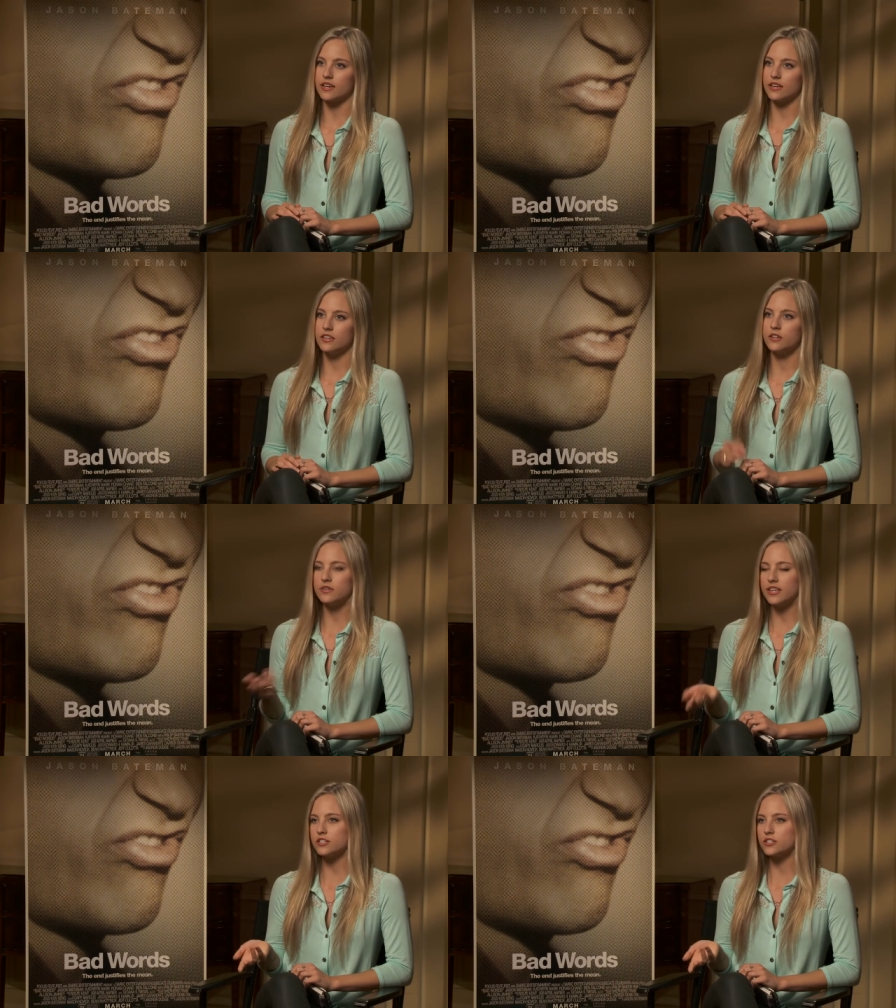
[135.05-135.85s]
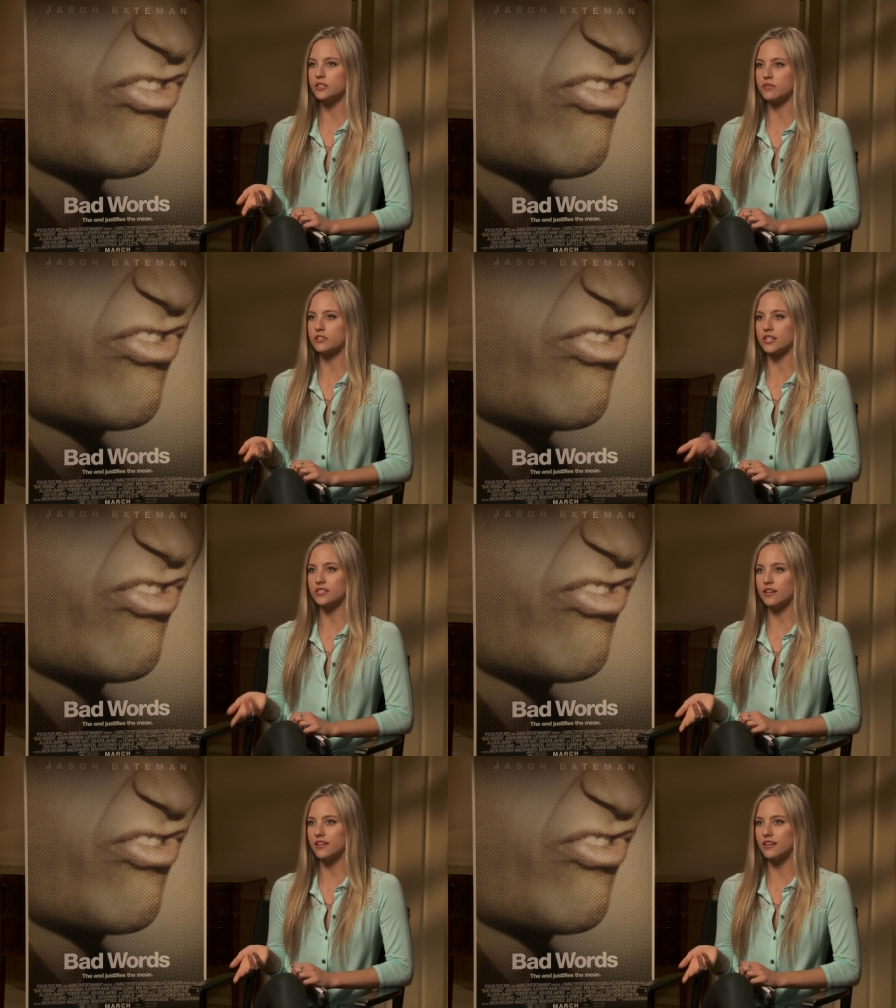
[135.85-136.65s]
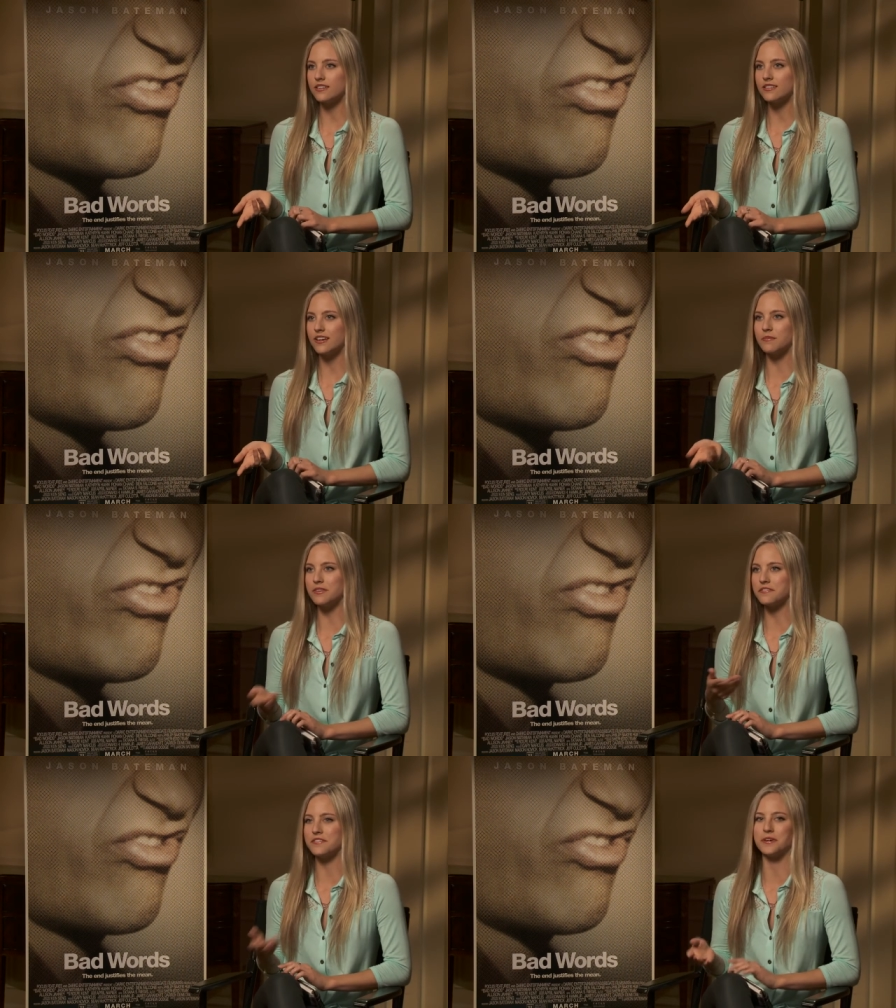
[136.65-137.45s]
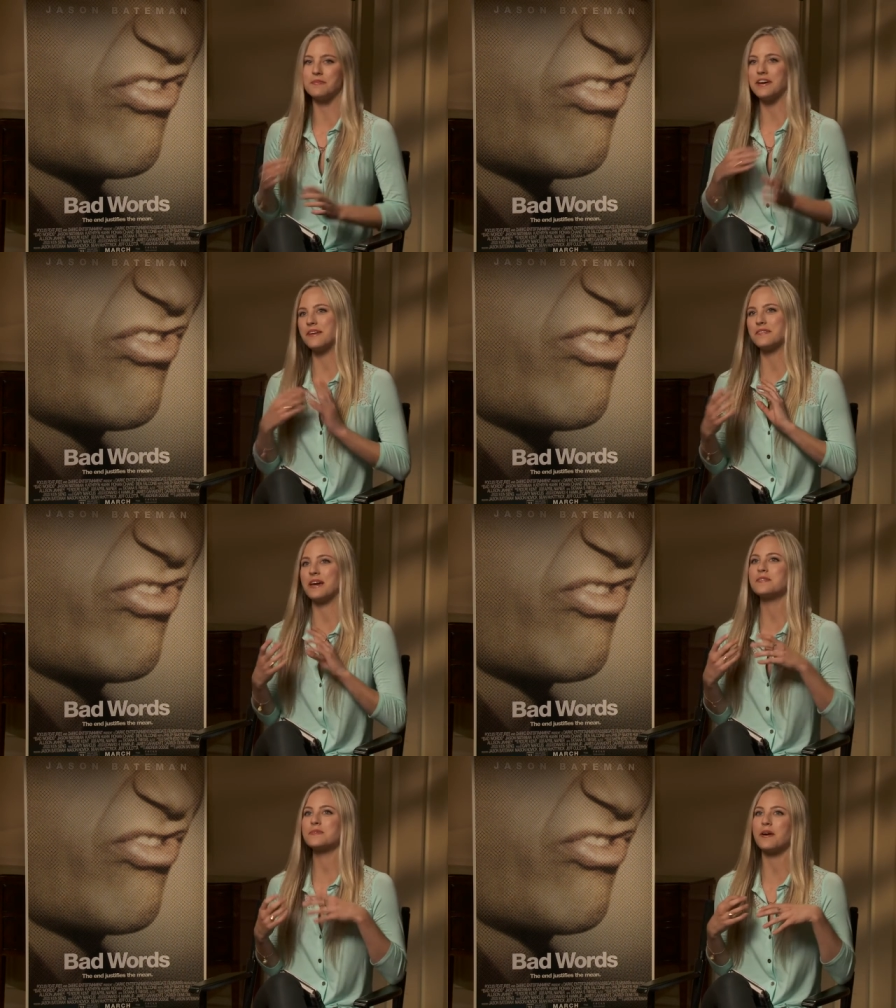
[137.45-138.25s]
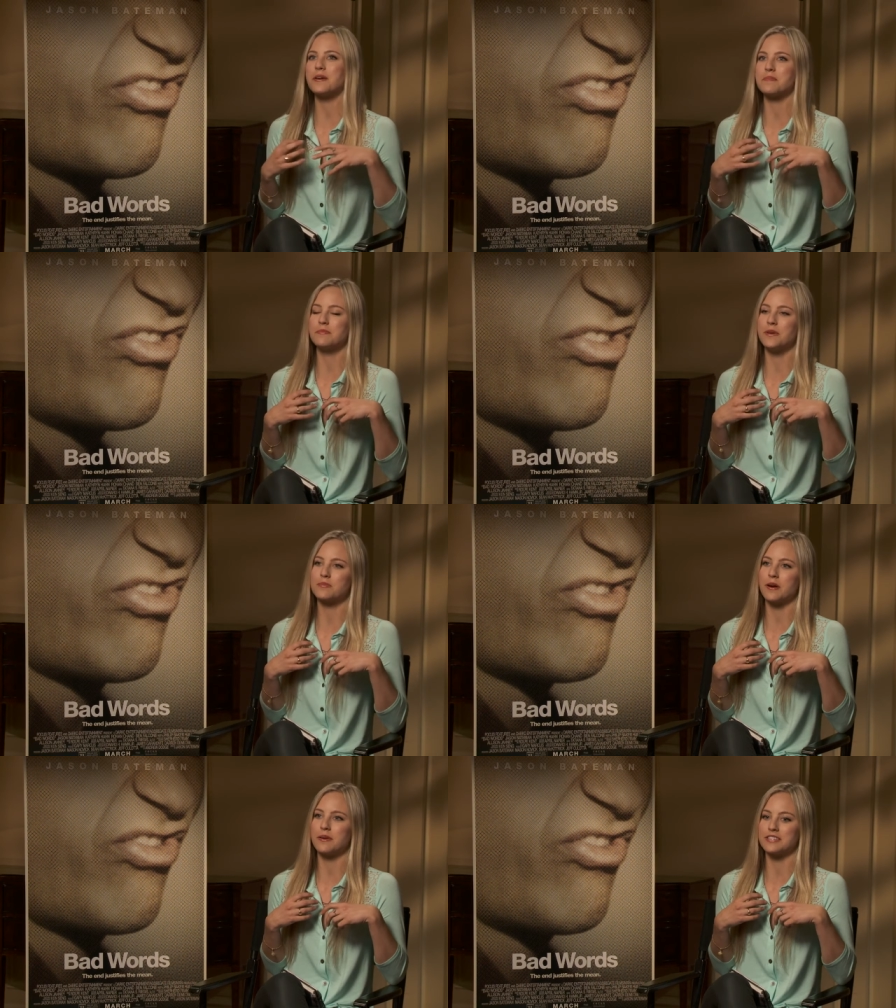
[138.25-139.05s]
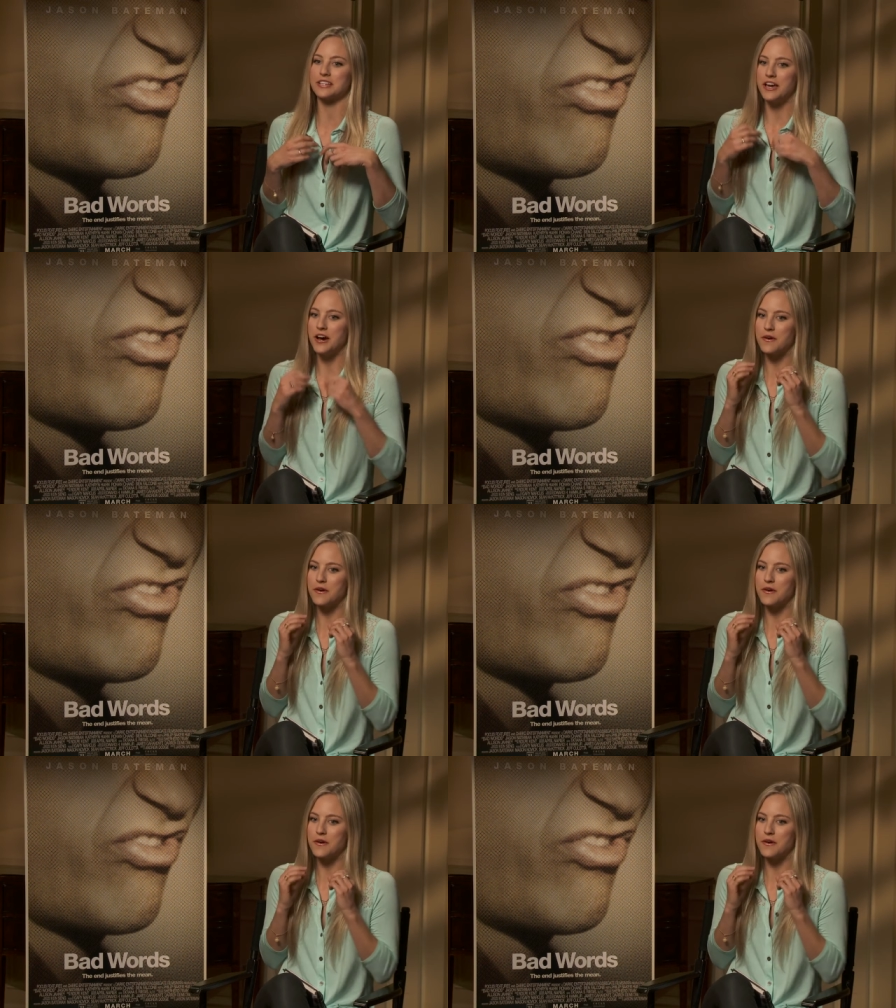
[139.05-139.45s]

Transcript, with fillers: Yeah, and your relationship with Chaitanya um, in the film, I, that was probably the most part where I was like,